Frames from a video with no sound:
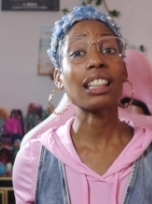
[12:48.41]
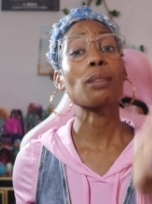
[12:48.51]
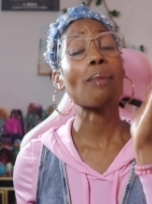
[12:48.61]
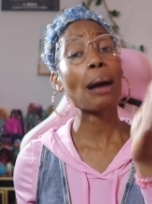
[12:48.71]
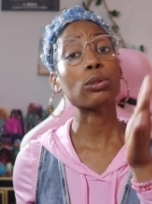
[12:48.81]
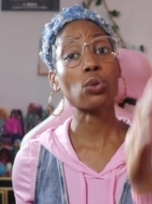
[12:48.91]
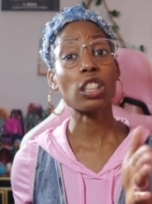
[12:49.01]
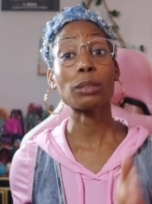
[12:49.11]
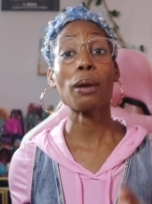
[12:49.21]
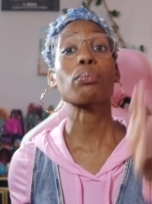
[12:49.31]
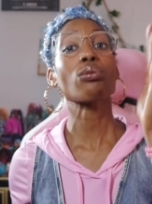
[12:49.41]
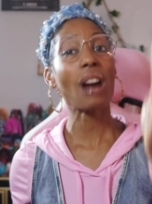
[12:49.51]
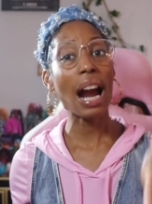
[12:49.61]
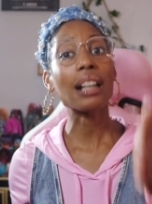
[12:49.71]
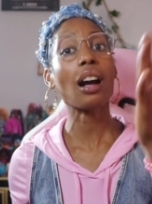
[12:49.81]
and the Bible talks about
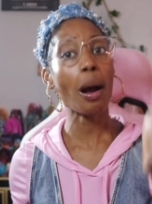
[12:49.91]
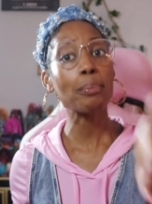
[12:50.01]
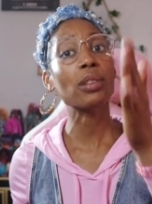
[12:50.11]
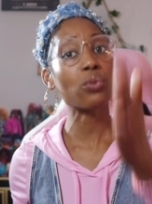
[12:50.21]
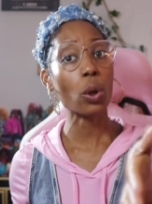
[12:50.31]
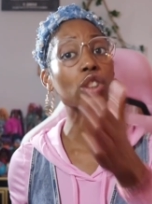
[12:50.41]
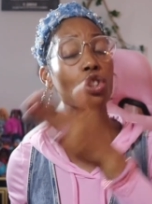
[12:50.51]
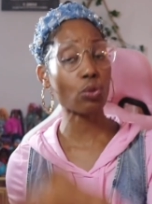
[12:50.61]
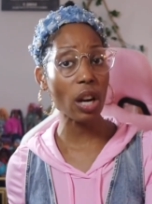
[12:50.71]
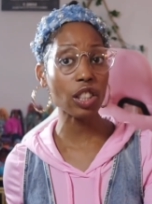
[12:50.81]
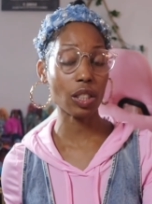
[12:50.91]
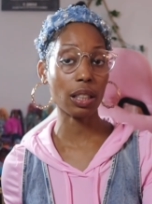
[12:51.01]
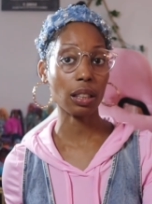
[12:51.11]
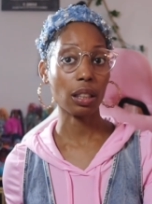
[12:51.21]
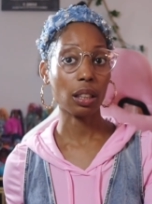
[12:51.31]
pride come before destruction.